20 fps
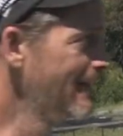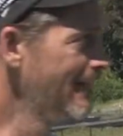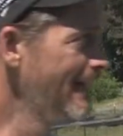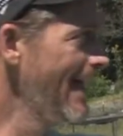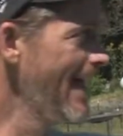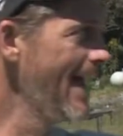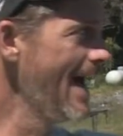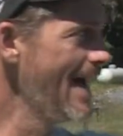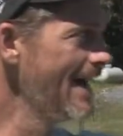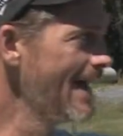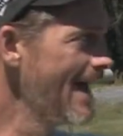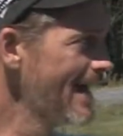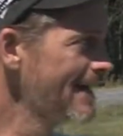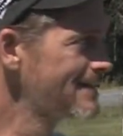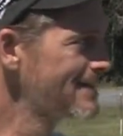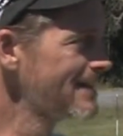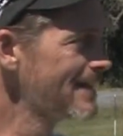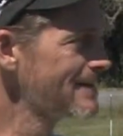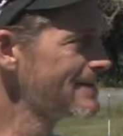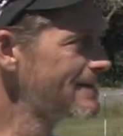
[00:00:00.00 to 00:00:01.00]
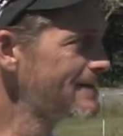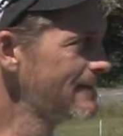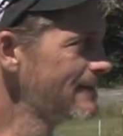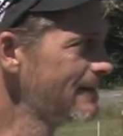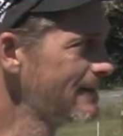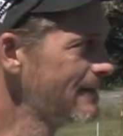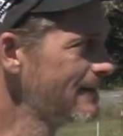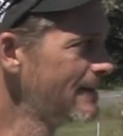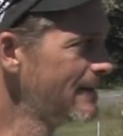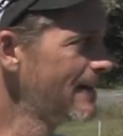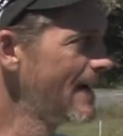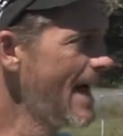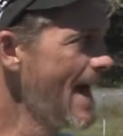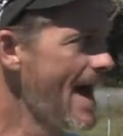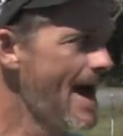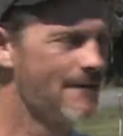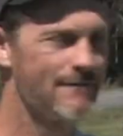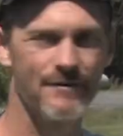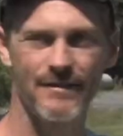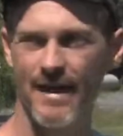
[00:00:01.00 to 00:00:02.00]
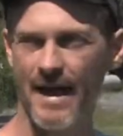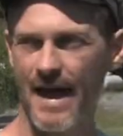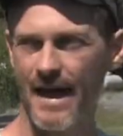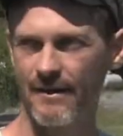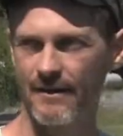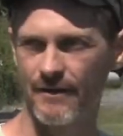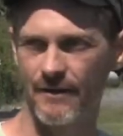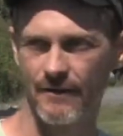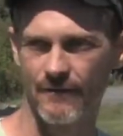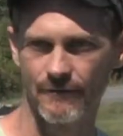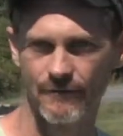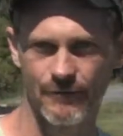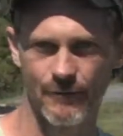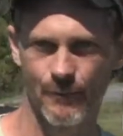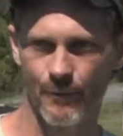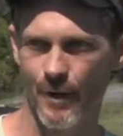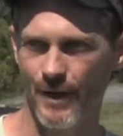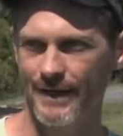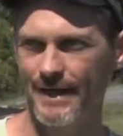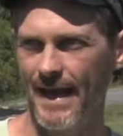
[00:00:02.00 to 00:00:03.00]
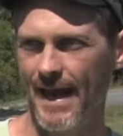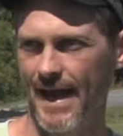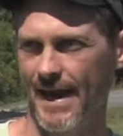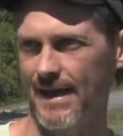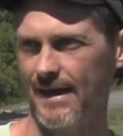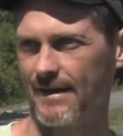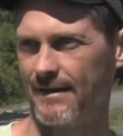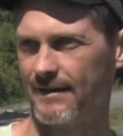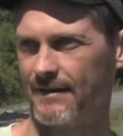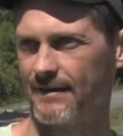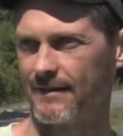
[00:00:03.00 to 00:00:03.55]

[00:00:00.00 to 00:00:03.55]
they had access to half of that for 1 day,